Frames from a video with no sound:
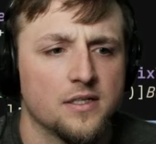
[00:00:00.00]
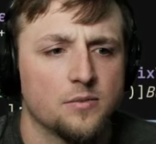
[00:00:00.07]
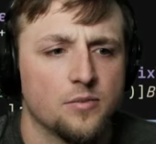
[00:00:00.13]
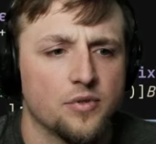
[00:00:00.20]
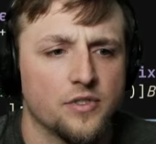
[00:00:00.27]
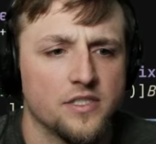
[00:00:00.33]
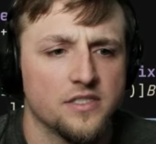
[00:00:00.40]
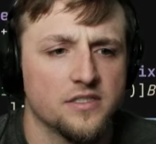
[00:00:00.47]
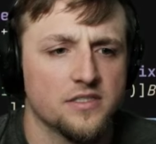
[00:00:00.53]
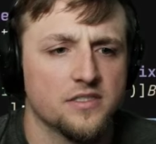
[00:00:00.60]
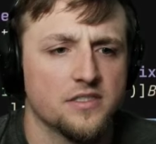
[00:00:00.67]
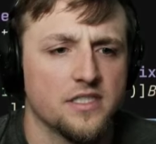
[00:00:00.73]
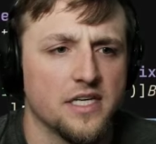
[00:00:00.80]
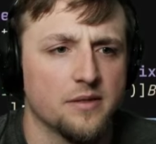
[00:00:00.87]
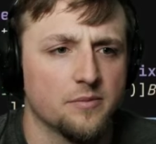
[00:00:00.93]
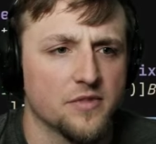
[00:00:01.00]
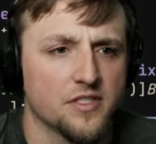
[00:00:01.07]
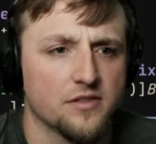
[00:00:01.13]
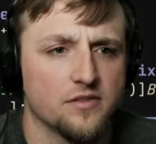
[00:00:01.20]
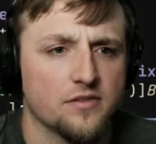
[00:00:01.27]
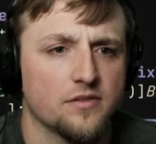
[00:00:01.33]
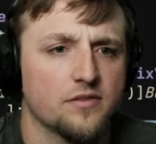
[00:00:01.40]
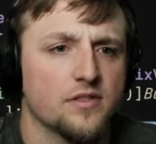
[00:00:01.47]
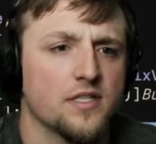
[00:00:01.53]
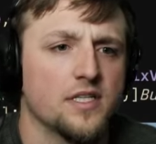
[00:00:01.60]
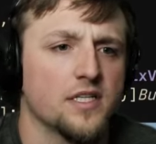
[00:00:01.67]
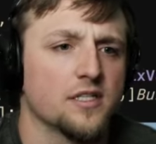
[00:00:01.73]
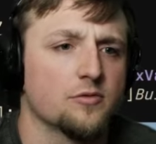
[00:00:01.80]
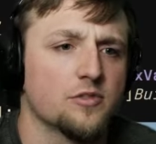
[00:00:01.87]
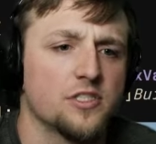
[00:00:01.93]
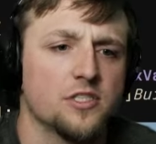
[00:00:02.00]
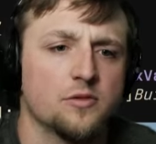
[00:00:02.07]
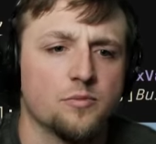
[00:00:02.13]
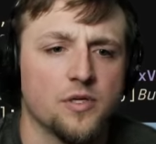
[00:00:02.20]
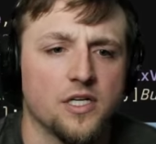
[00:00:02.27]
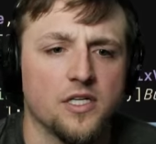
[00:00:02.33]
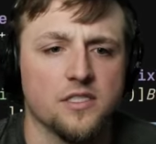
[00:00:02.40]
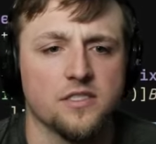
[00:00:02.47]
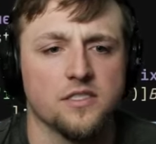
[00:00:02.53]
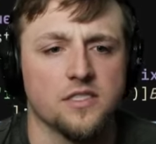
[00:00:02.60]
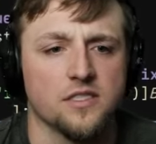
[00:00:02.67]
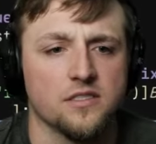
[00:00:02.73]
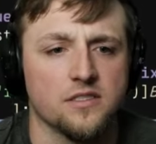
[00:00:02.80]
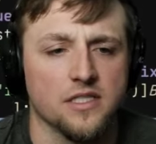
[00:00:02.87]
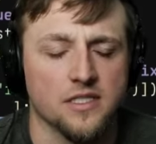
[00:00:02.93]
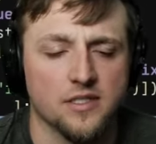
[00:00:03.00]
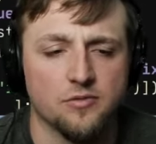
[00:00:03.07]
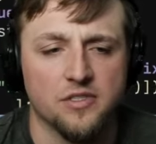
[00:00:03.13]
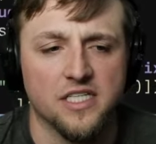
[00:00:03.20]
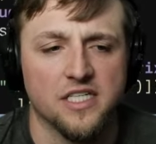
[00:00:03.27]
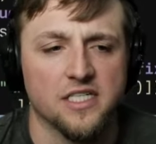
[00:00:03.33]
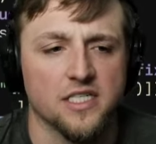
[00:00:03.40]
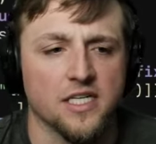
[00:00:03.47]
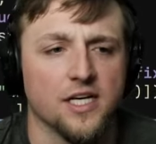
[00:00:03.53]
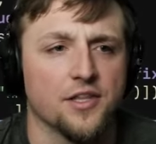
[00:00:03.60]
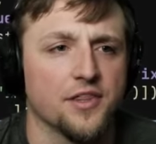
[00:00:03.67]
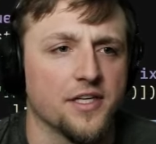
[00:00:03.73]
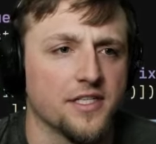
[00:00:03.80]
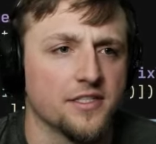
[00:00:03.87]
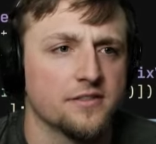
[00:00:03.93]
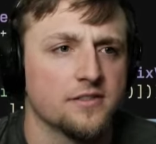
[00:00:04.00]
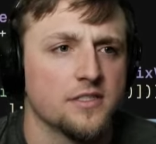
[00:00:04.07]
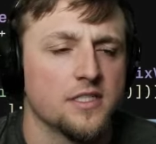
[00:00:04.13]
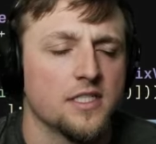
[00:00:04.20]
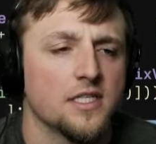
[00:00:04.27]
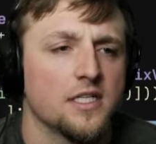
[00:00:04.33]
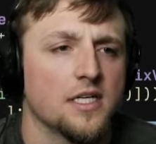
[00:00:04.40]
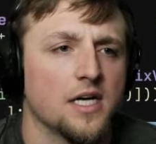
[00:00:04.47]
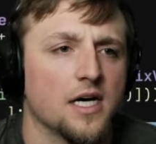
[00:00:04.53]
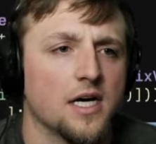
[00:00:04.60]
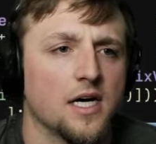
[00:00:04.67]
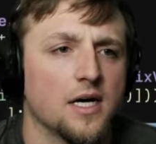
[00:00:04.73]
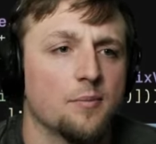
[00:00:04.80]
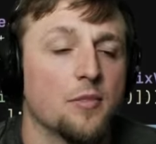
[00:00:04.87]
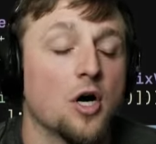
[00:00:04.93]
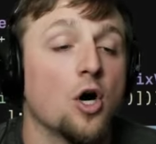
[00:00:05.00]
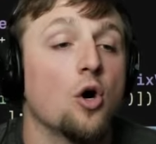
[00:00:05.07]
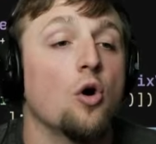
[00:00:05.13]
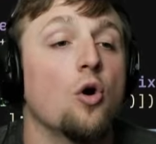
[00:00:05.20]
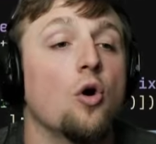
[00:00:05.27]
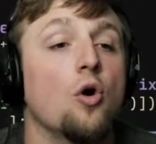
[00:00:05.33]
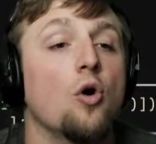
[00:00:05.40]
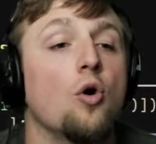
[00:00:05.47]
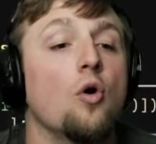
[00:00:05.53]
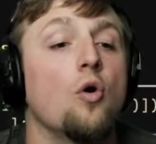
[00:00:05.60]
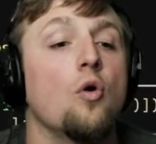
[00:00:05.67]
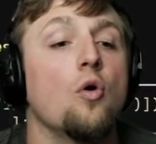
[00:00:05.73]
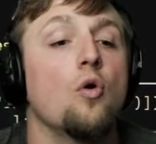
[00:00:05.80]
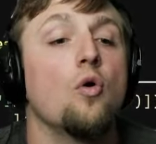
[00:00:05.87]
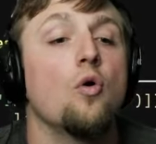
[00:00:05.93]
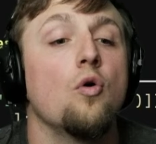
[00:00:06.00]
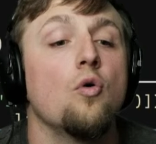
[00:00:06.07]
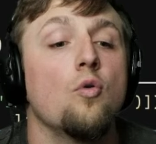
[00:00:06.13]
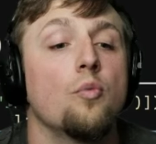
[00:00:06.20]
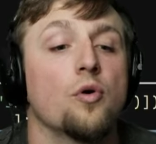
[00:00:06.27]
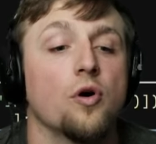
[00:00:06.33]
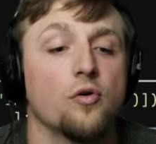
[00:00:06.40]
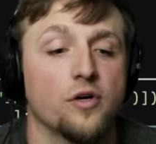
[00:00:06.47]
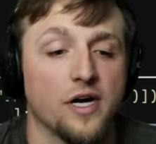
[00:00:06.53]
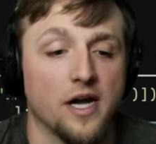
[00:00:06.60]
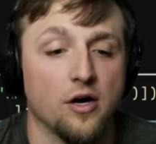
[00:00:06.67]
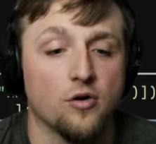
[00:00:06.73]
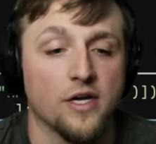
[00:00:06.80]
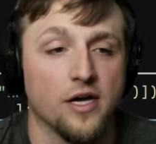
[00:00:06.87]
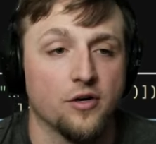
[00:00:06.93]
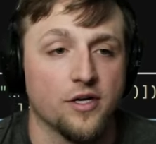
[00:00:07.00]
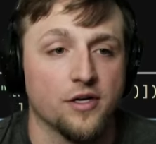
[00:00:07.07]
Print statements. Here, we should parse this, and then we get nothing. Oh, program. Okay.